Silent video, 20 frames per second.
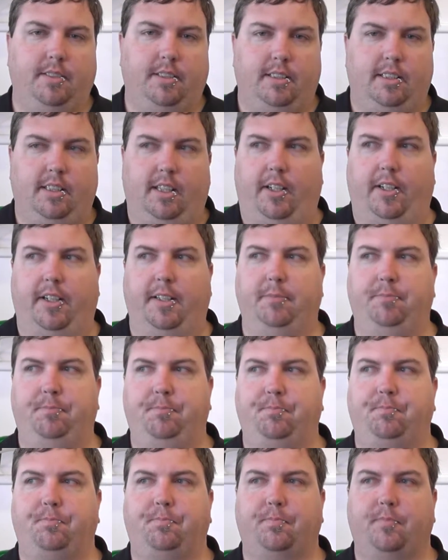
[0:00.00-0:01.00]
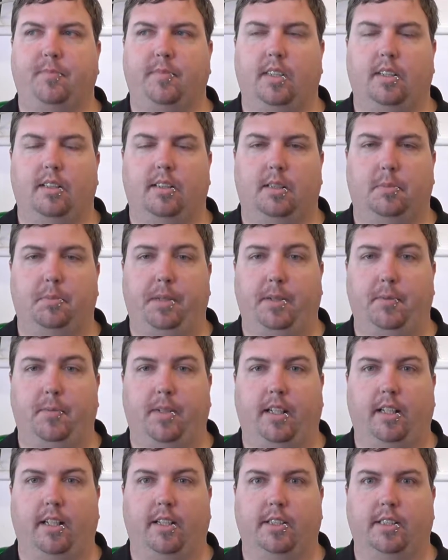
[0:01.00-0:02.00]
sorry, it's been
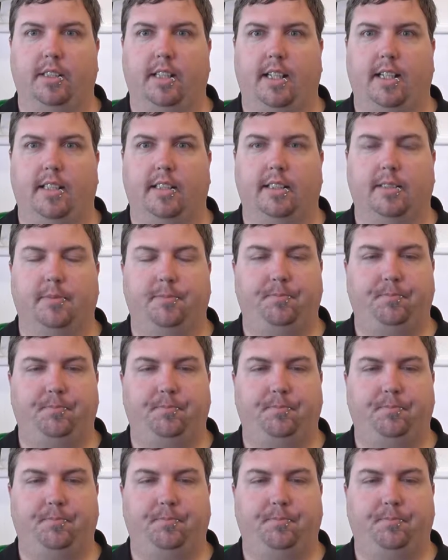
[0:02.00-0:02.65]
one of those days.